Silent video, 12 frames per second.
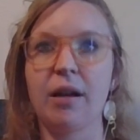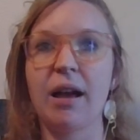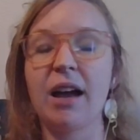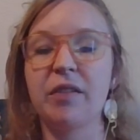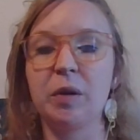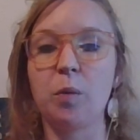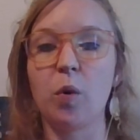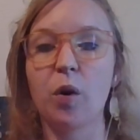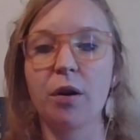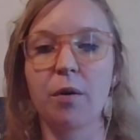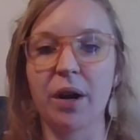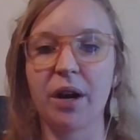having
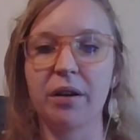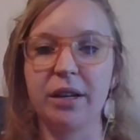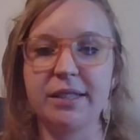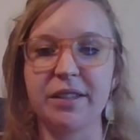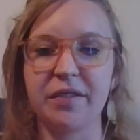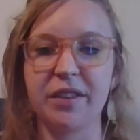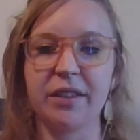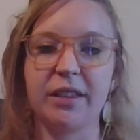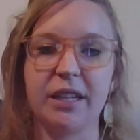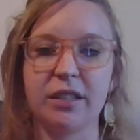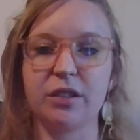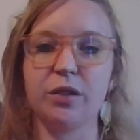more awareness of the
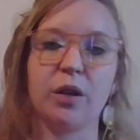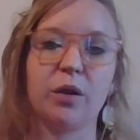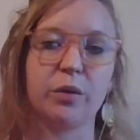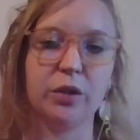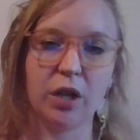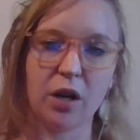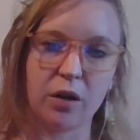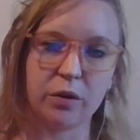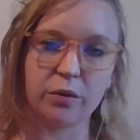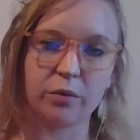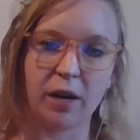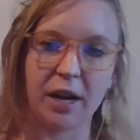things you don't
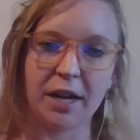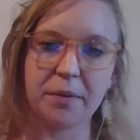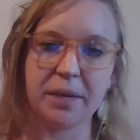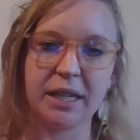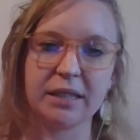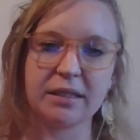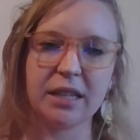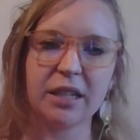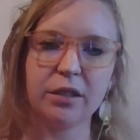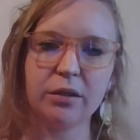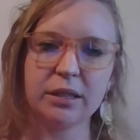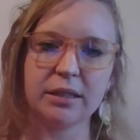know, right? Because then
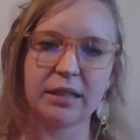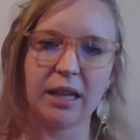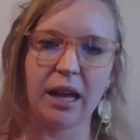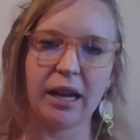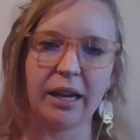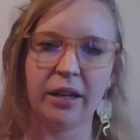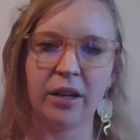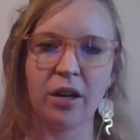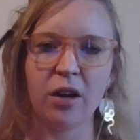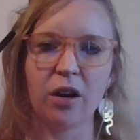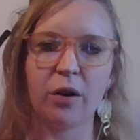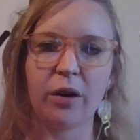you can say,
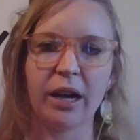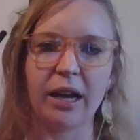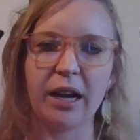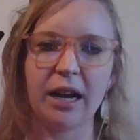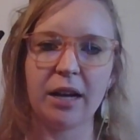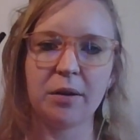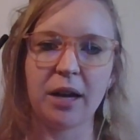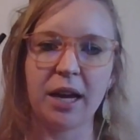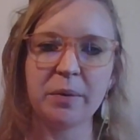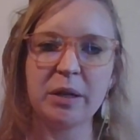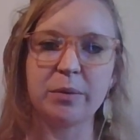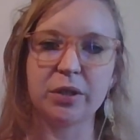okay, I,
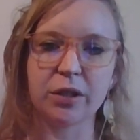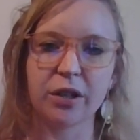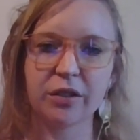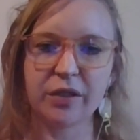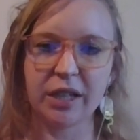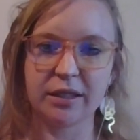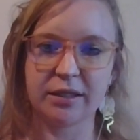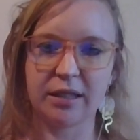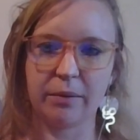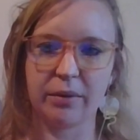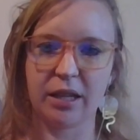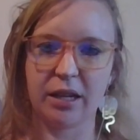I'm observing
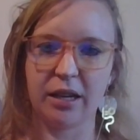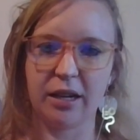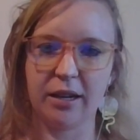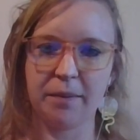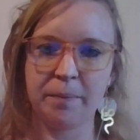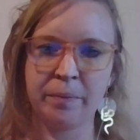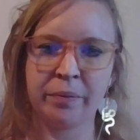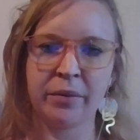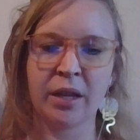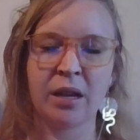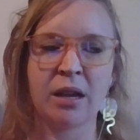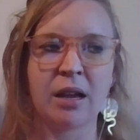something
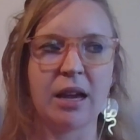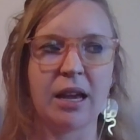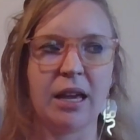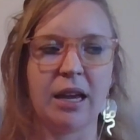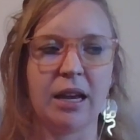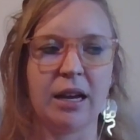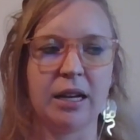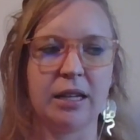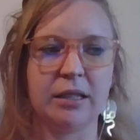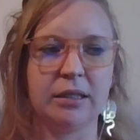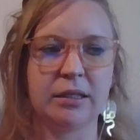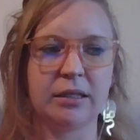
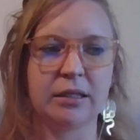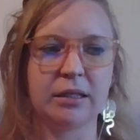and